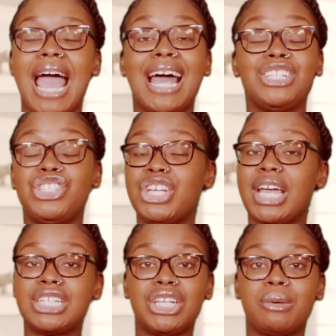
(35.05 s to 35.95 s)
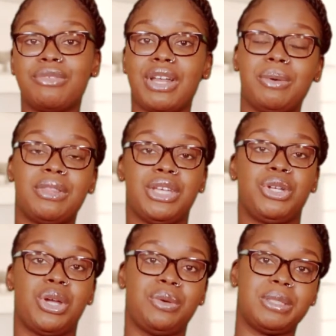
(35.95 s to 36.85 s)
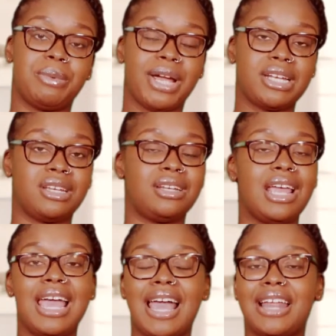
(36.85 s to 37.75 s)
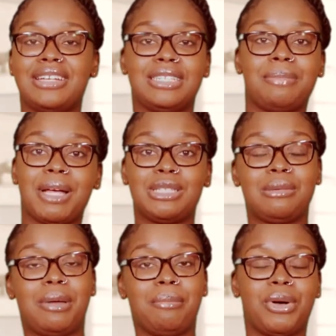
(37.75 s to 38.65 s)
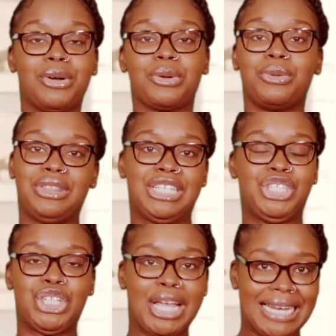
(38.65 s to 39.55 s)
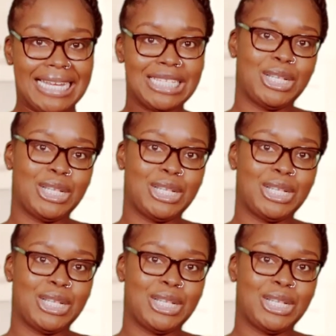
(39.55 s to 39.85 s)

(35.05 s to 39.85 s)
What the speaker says: and share with anyone that you know is pregnant and is about to embark on this journey.